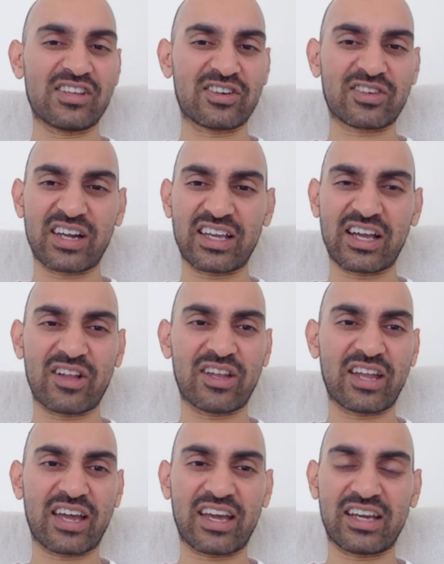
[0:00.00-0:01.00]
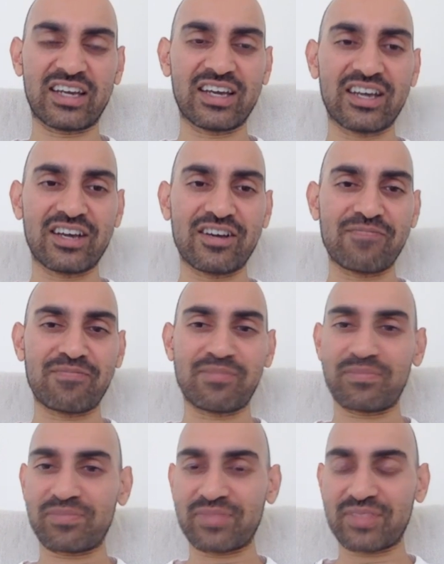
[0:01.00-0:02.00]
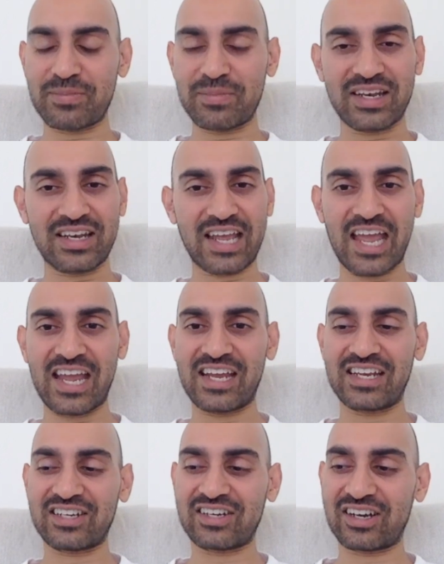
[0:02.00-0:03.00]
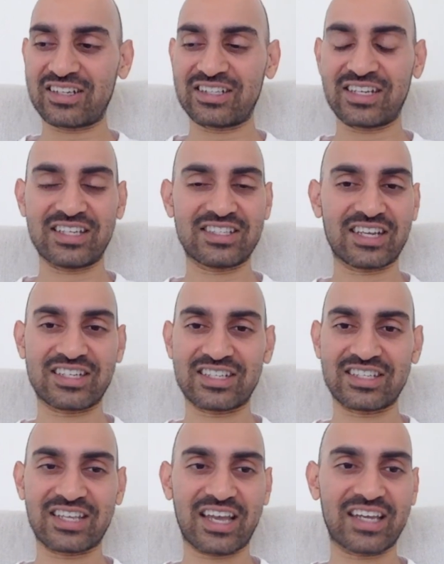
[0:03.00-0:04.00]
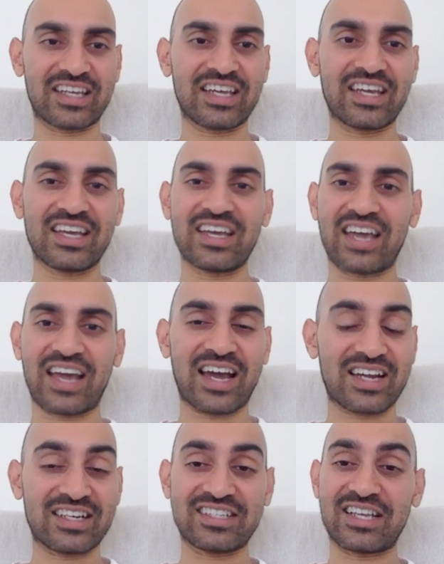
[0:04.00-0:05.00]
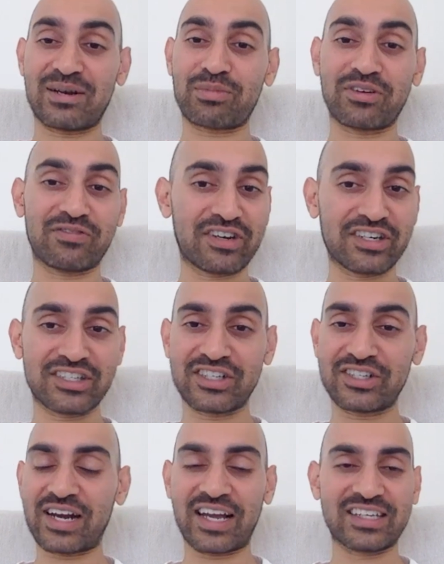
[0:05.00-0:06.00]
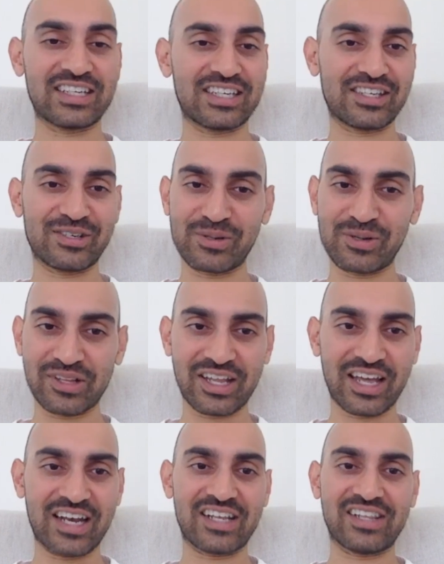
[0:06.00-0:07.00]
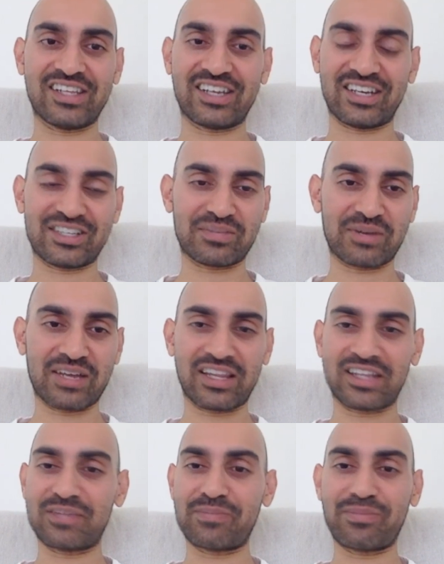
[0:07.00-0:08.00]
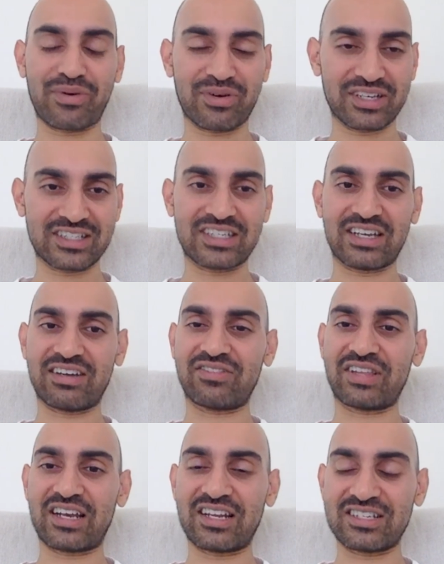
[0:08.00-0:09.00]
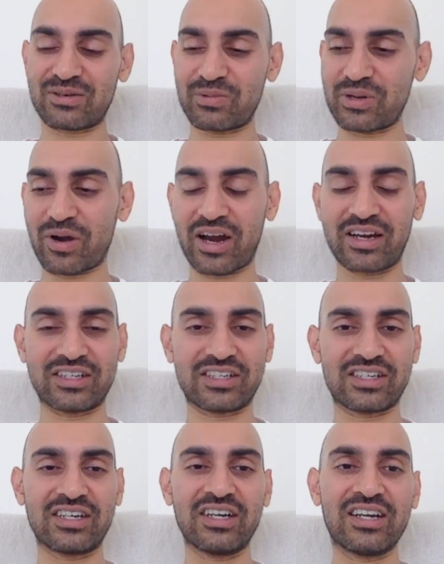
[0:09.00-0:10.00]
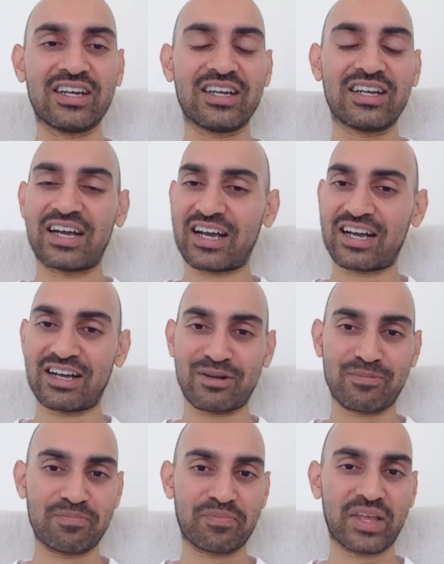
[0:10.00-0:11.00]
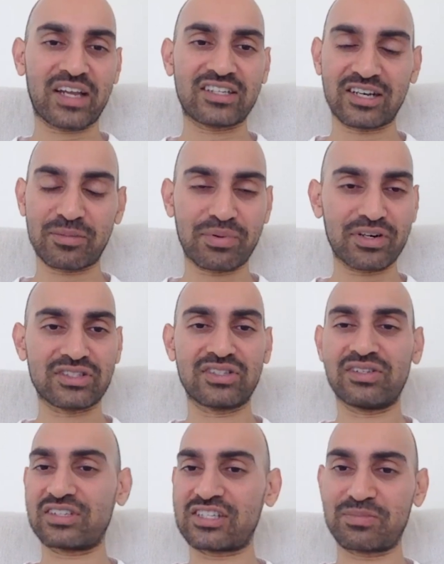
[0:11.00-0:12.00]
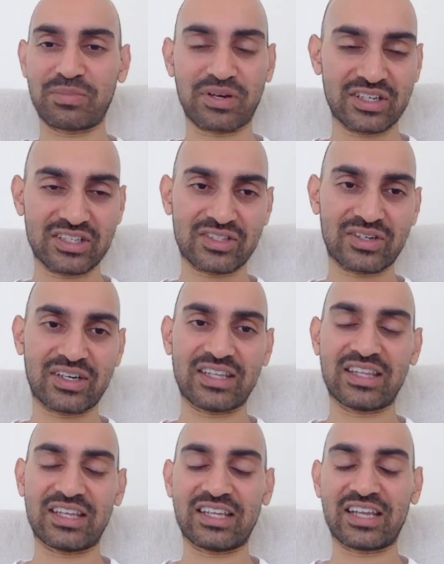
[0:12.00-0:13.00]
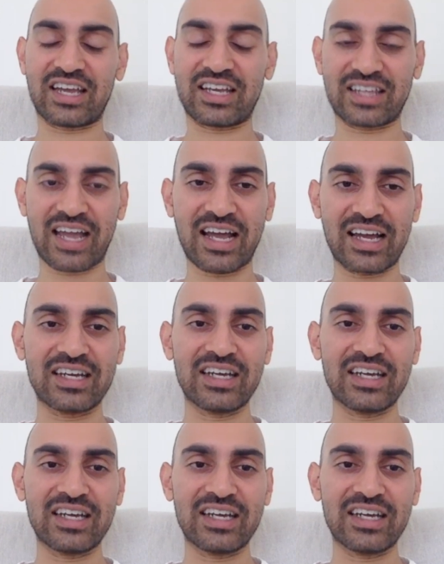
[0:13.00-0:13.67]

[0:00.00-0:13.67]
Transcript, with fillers: crank out like the mundane content, such as like how to set up conversion tracking in Google Analytics, right? Like the boring stuff that doesn't require a ton of personal experience or anything like that.